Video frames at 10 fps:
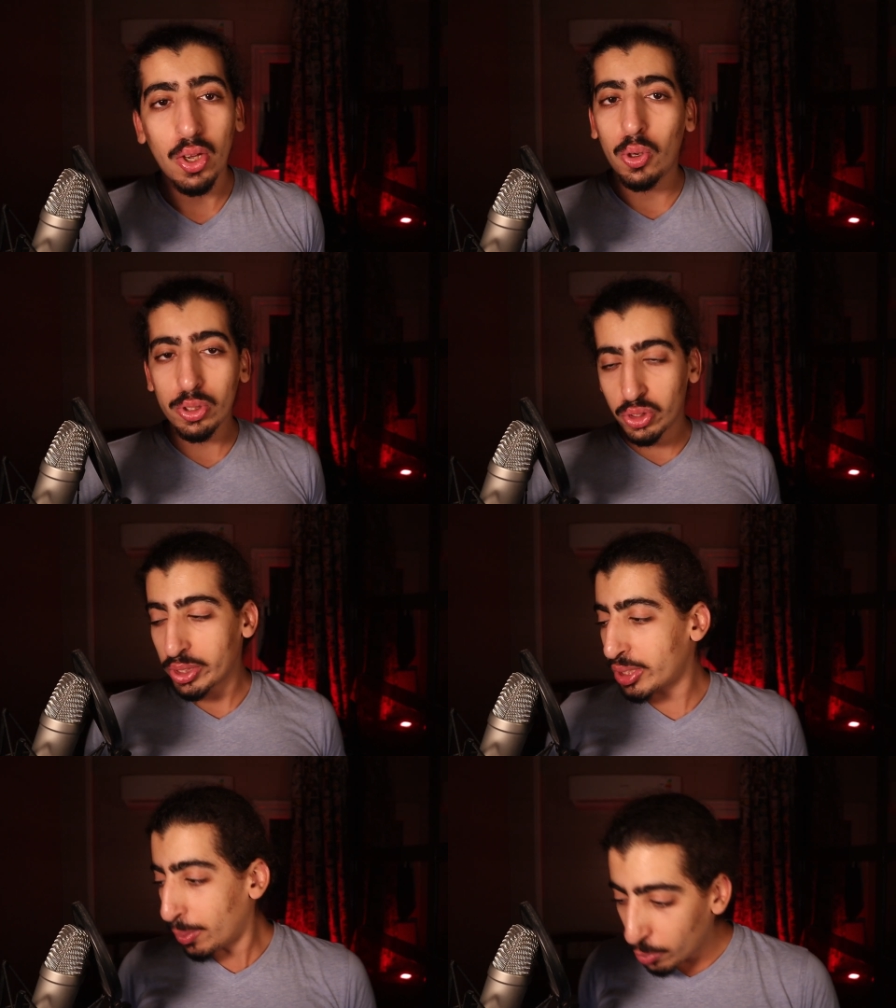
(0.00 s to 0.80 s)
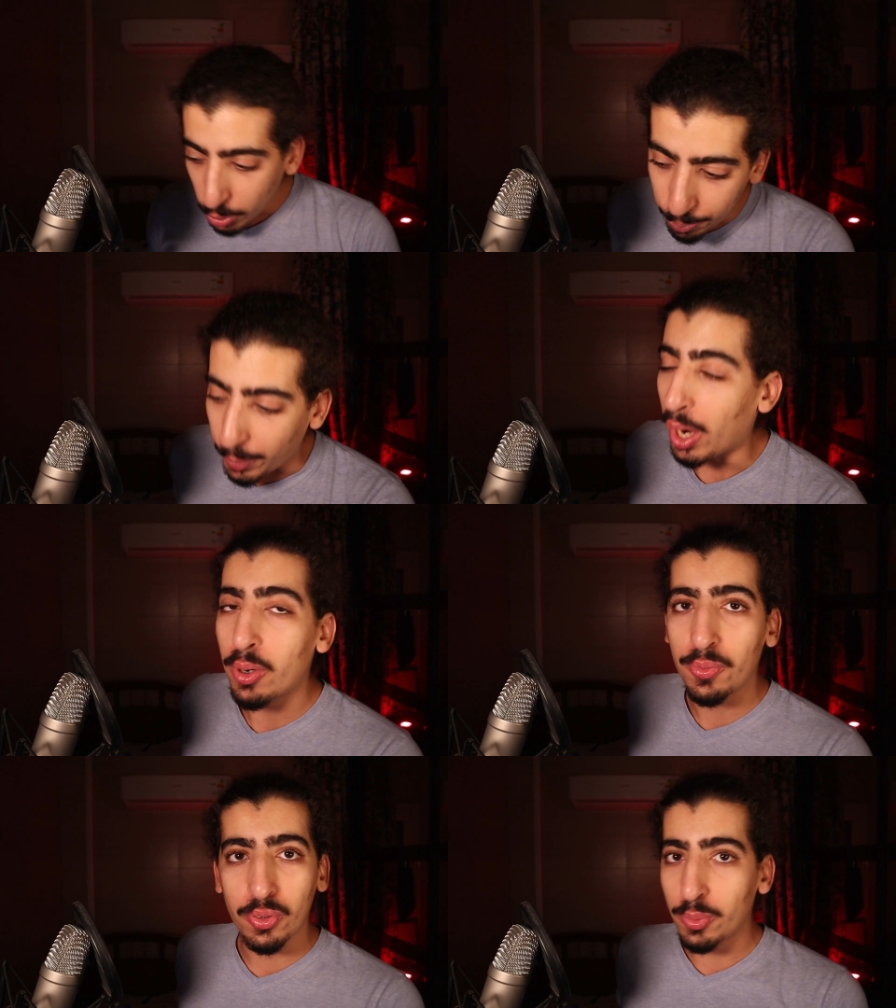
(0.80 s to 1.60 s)
or just a more
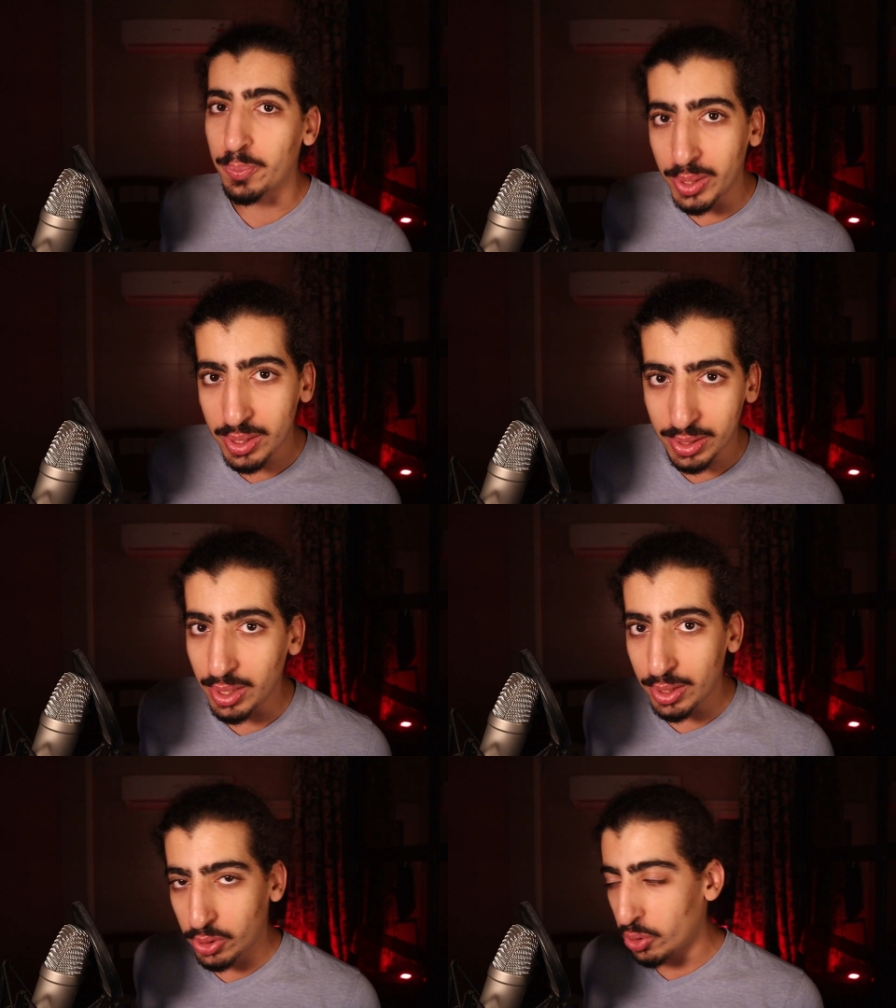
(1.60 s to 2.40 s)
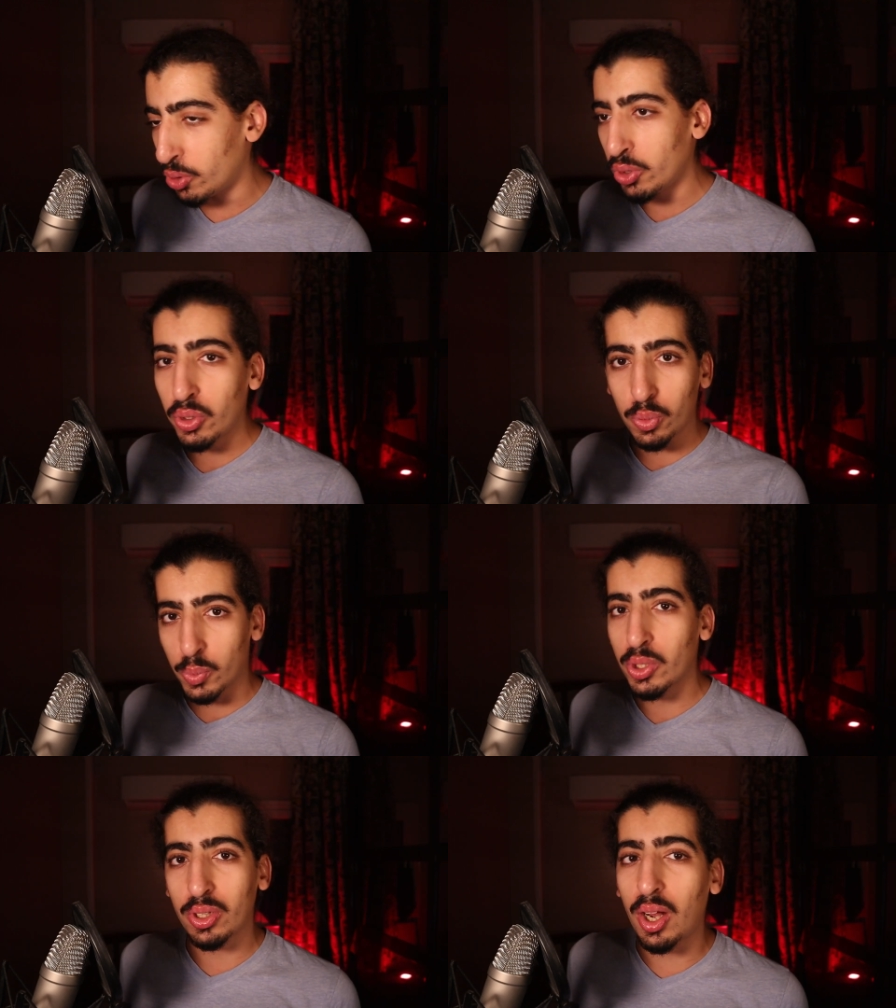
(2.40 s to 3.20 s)
powerful PC to do your
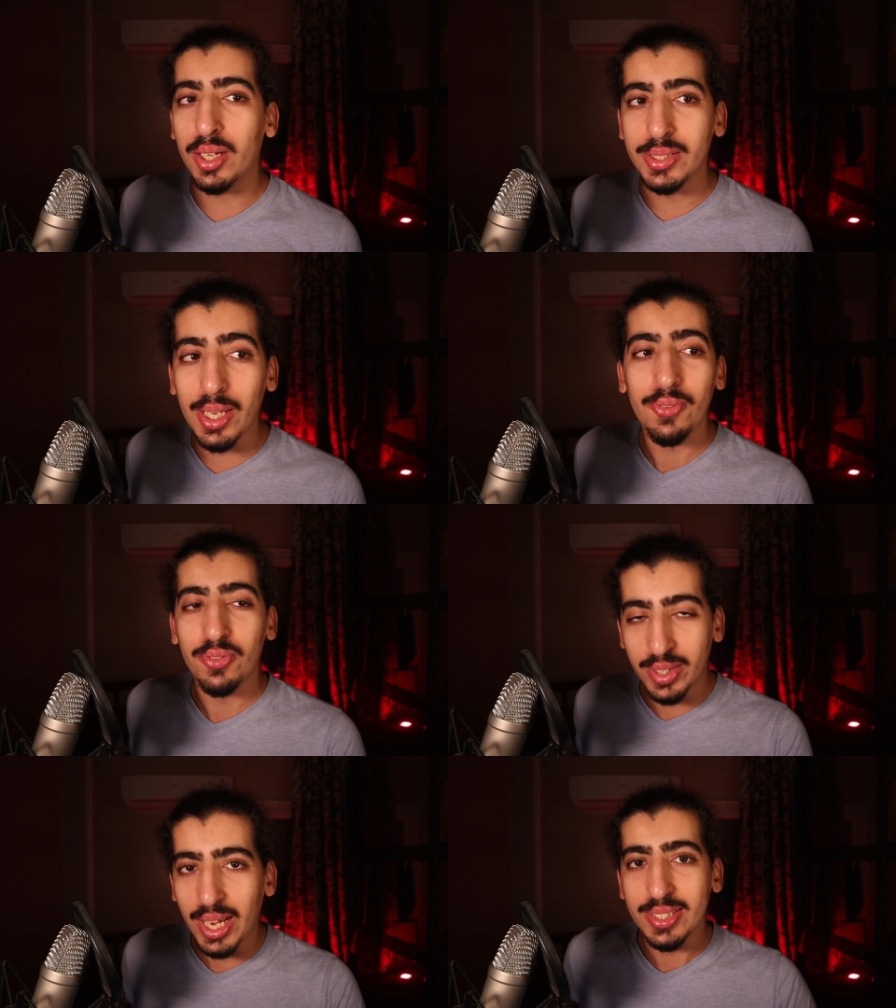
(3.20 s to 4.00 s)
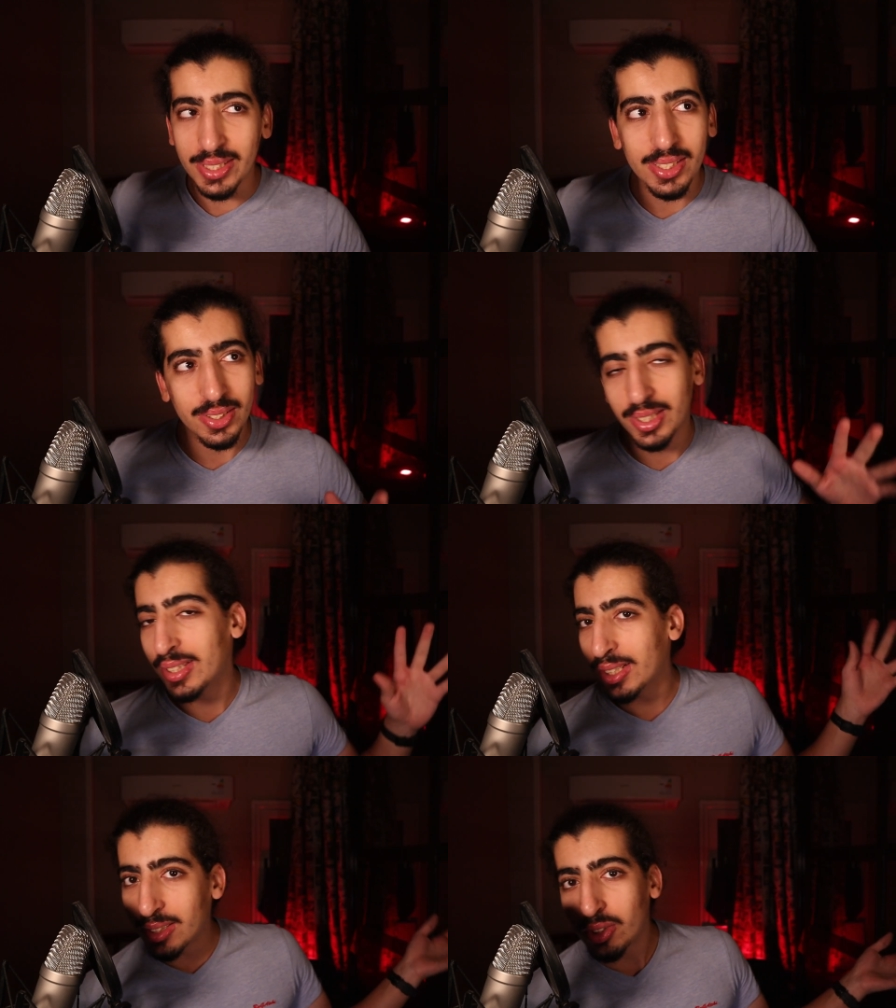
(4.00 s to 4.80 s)
work on if that is
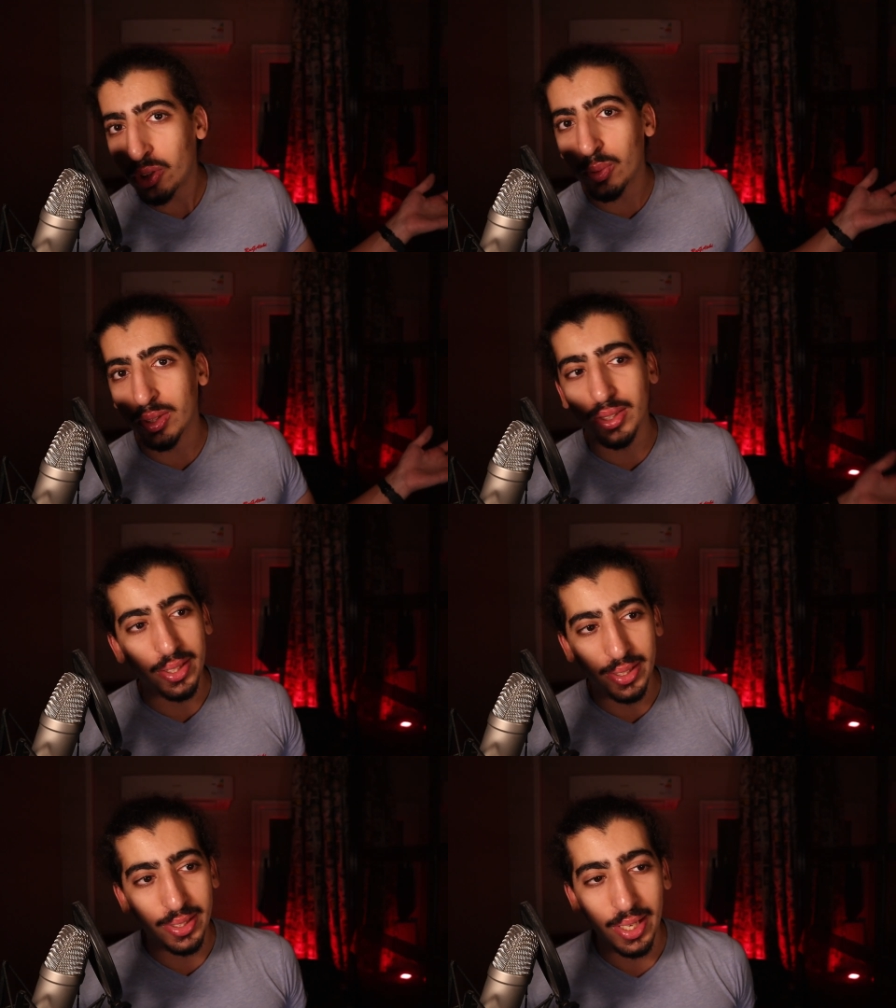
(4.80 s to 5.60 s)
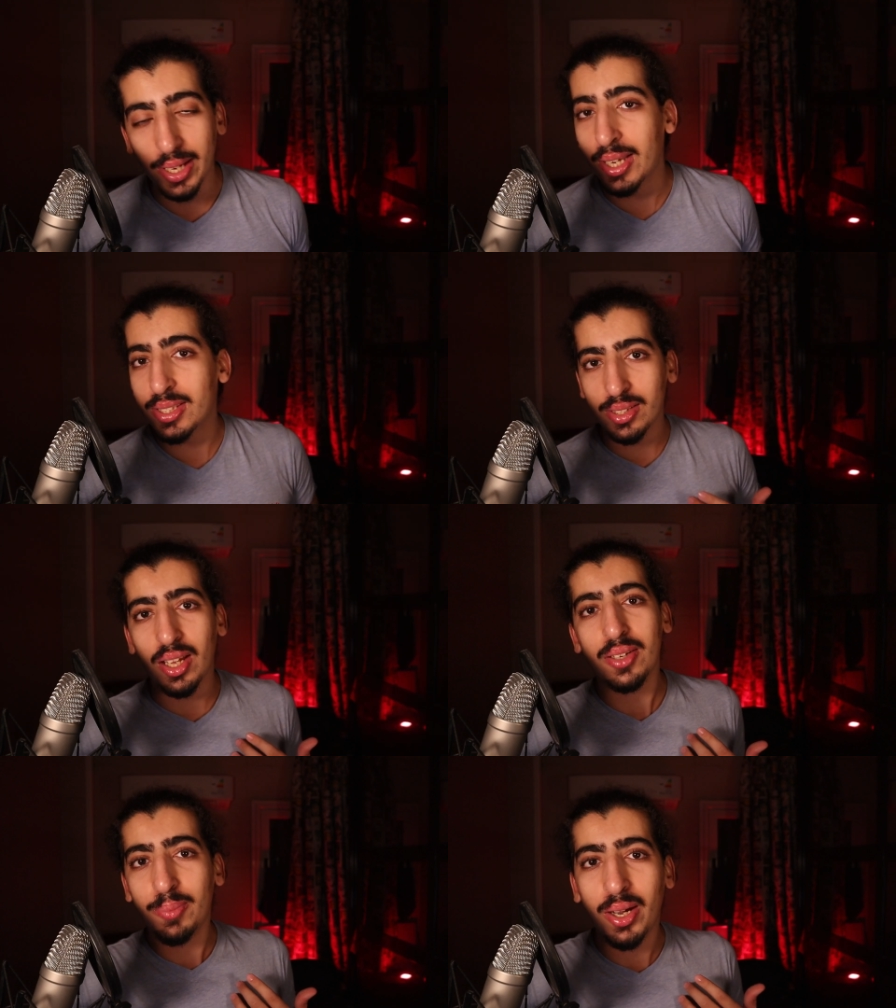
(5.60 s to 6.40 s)
connected to it, in a case
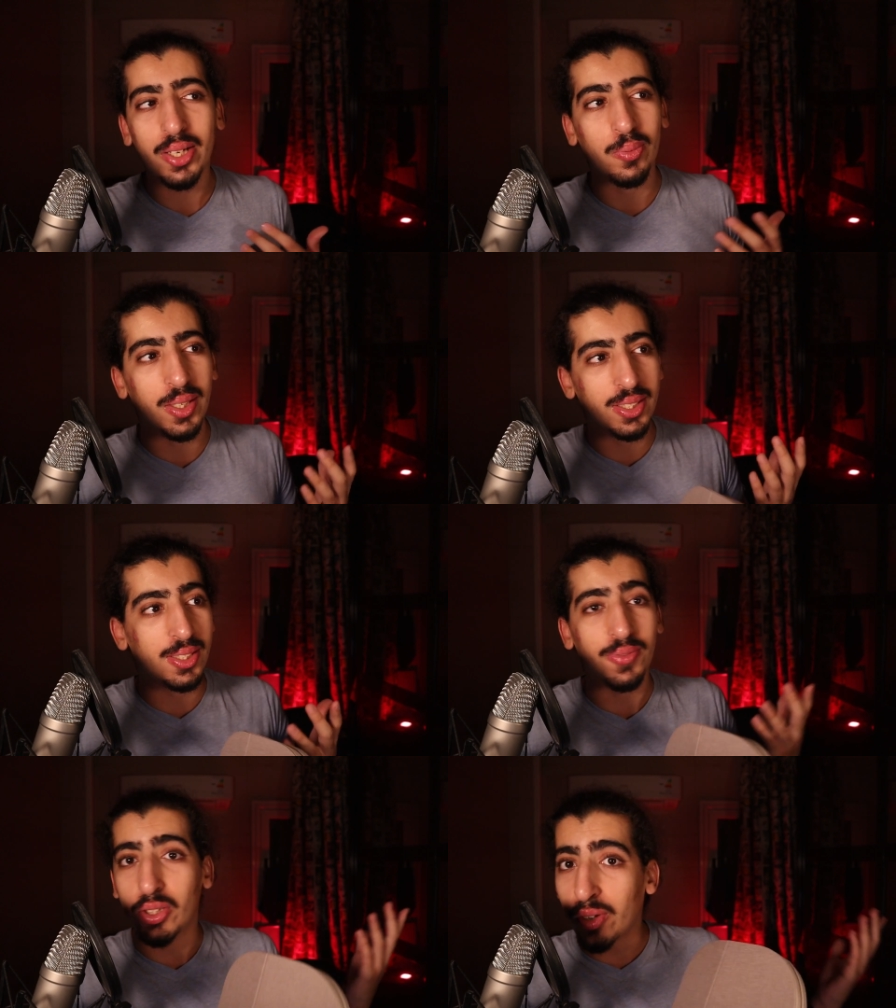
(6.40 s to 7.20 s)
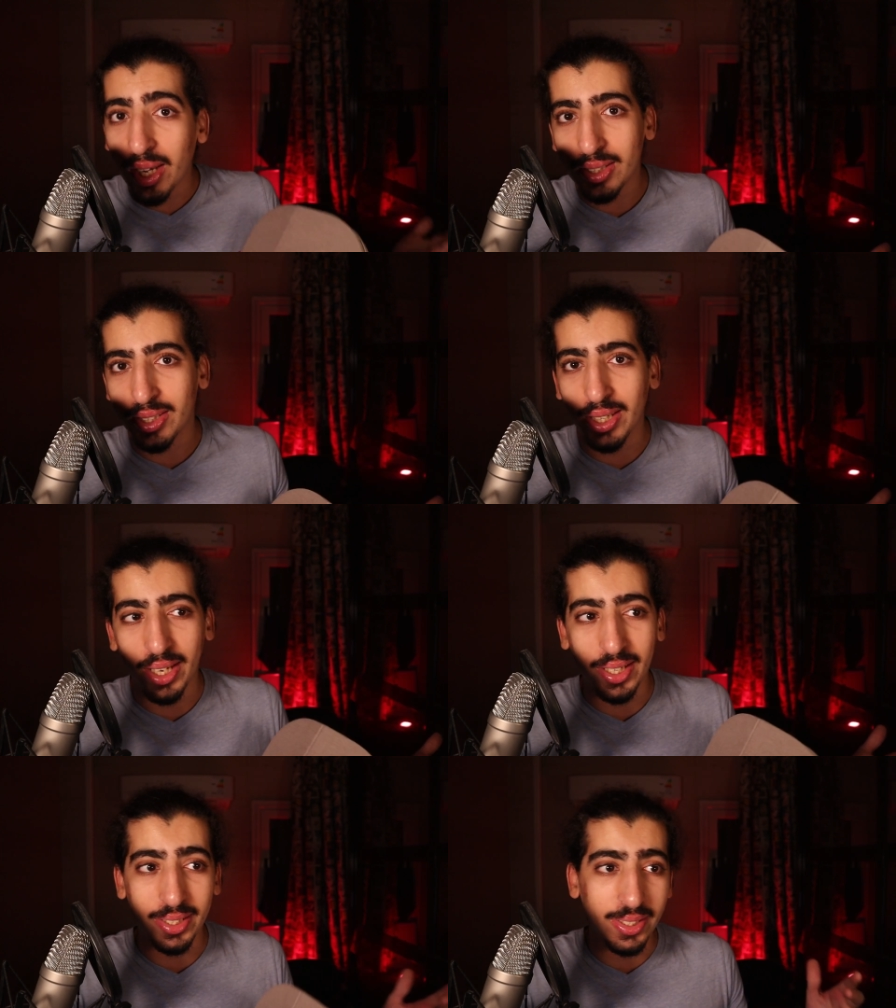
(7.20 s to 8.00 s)
like mine where it's video editing
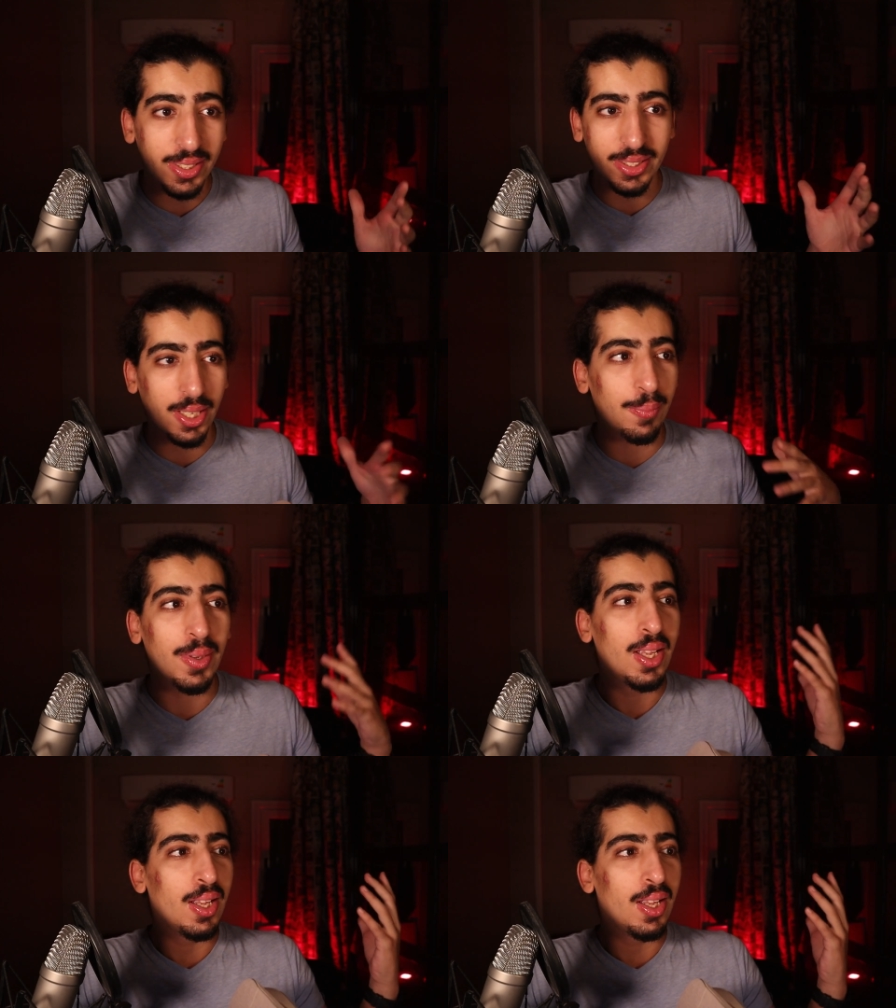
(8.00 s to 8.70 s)
and I need some